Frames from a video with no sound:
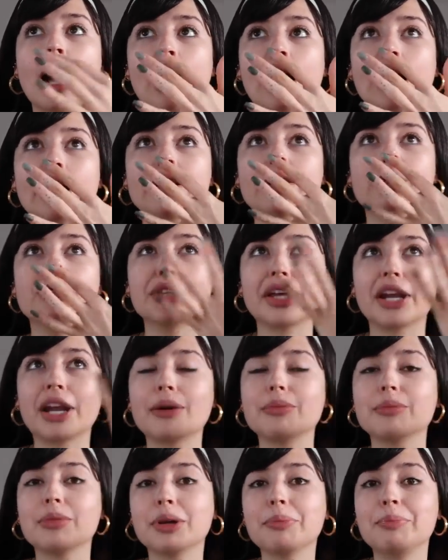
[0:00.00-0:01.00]
I know that
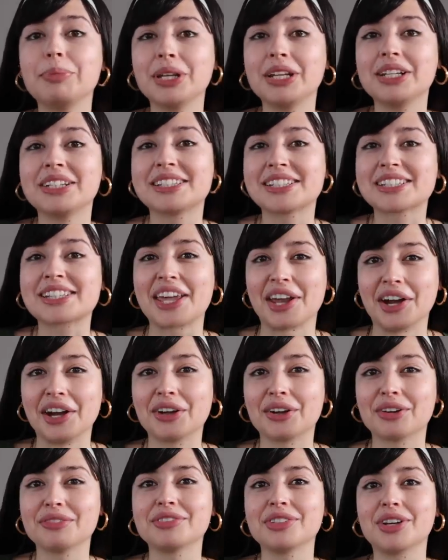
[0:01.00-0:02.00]
I'm a bit
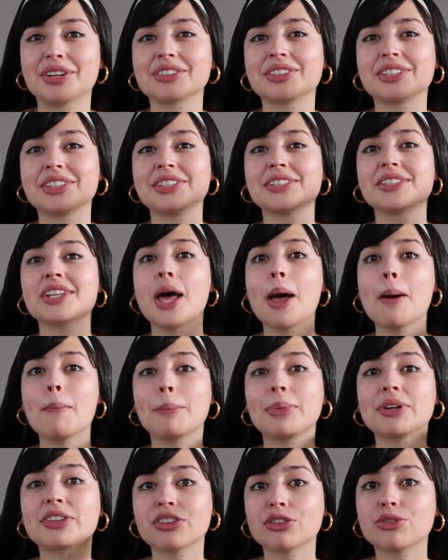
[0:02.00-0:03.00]
scared of doctors,
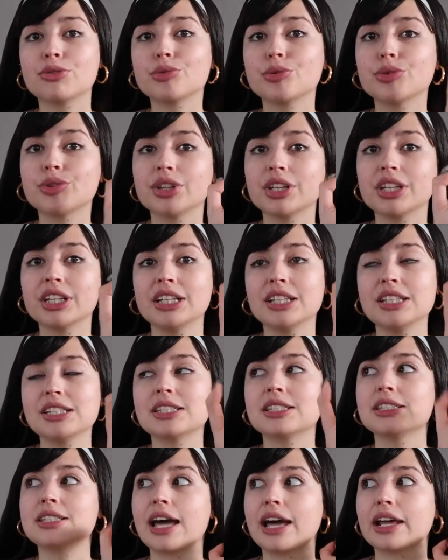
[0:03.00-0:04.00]
but the truth
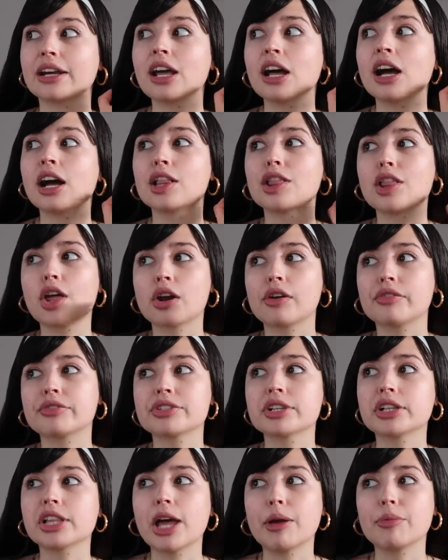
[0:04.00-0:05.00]
is that a lot of
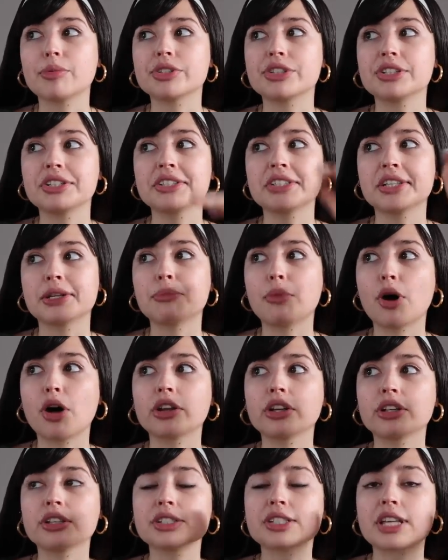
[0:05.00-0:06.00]
celebrities and
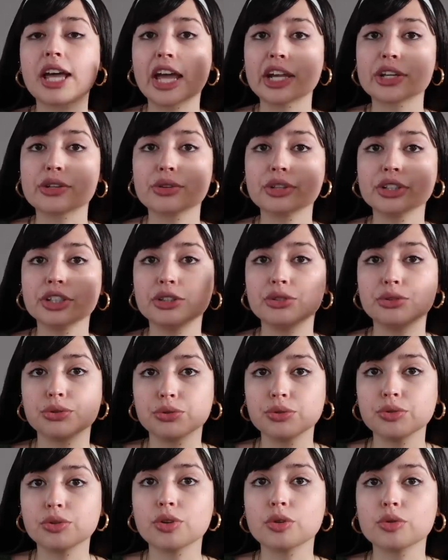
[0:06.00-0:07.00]
models actually
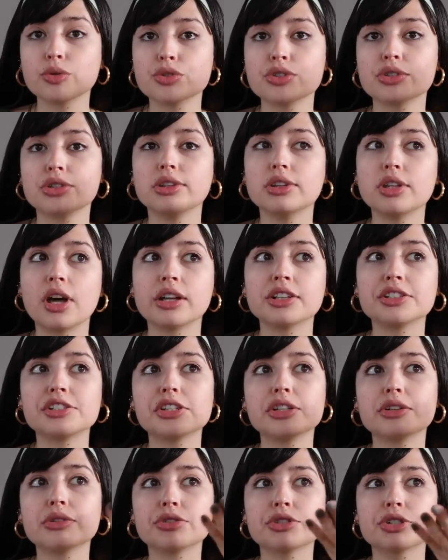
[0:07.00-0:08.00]
do those
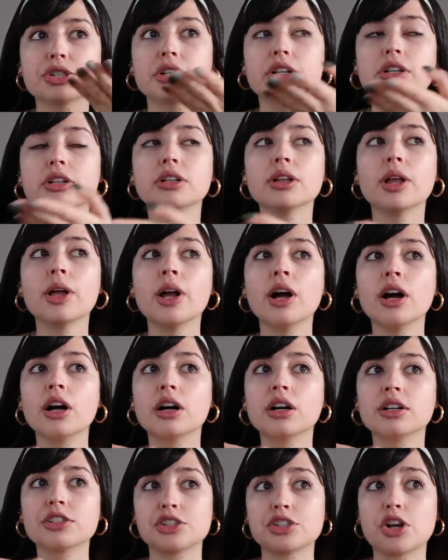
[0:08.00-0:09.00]
non-chirurgical
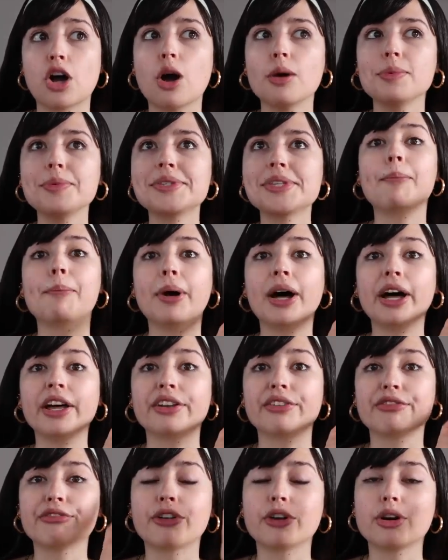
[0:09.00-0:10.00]
jobs.
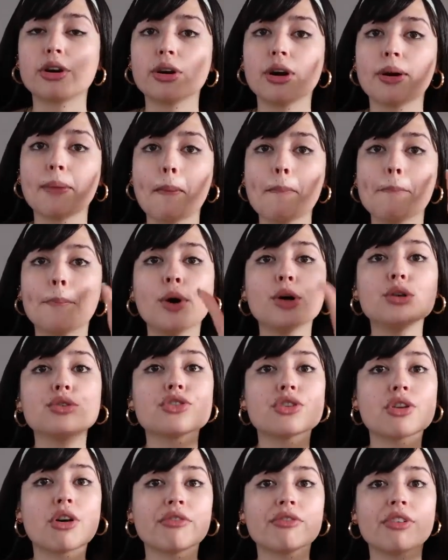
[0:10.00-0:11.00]
But for
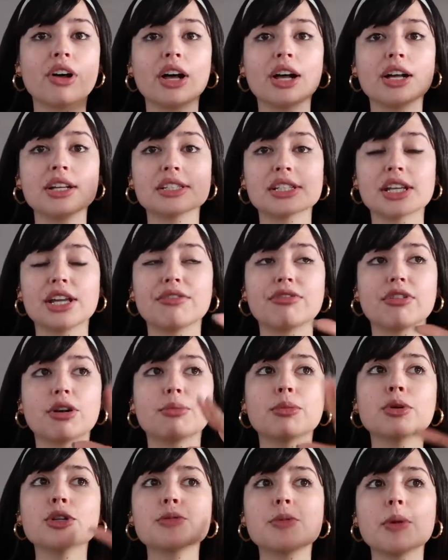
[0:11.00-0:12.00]
most of us and for
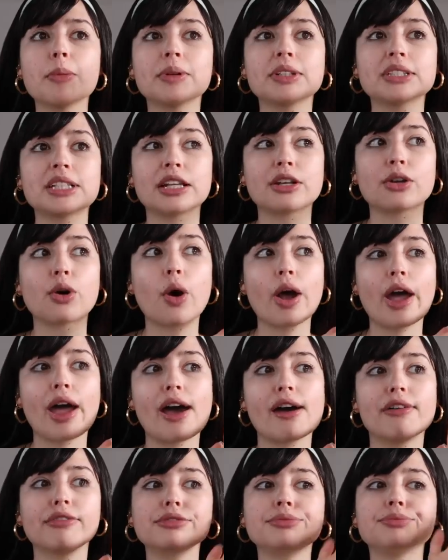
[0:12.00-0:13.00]
most people that don't
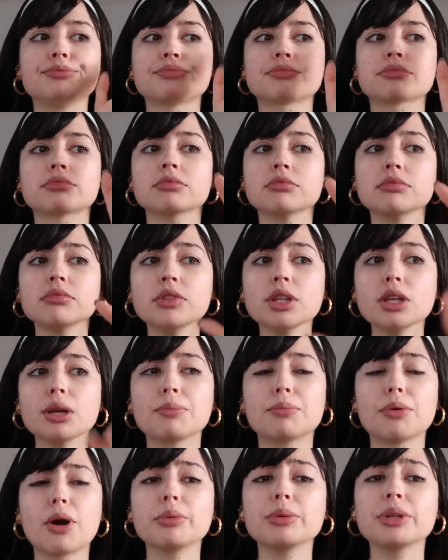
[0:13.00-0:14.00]
have
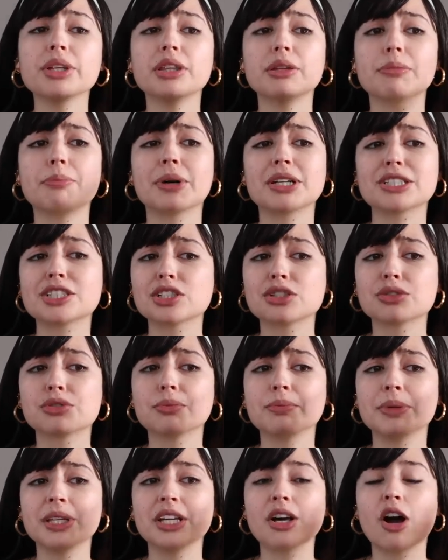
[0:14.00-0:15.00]
probably the budget
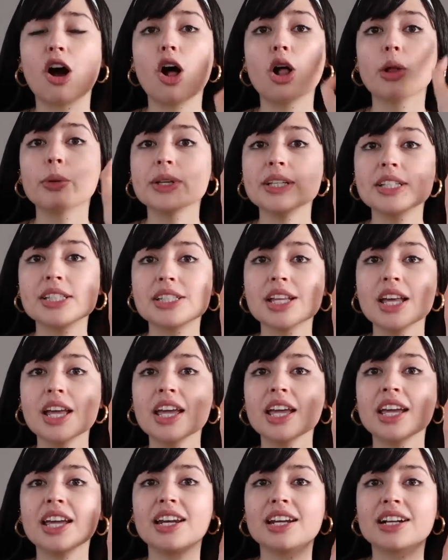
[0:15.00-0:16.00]
to be always
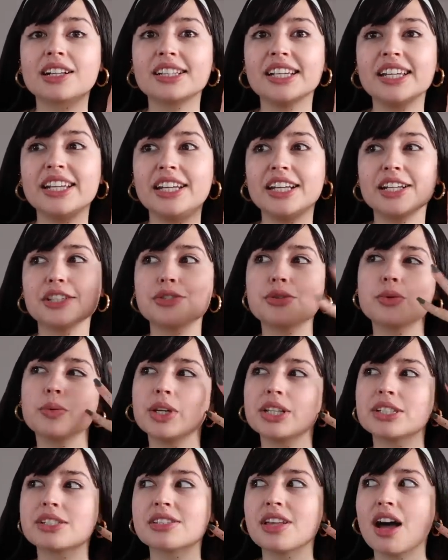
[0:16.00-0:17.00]
in a clinic
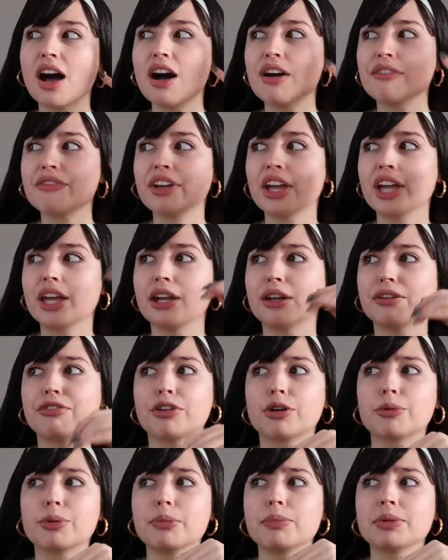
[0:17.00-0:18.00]
doing stuff, and
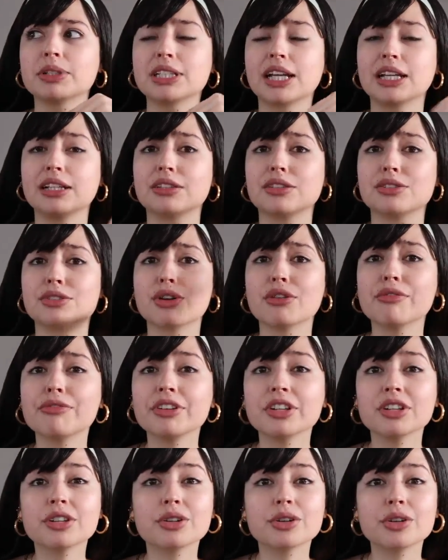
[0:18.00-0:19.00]
for people that don't
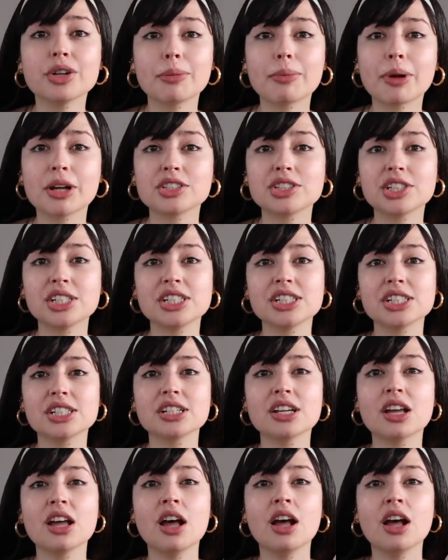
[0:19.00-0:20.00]
feel good about changing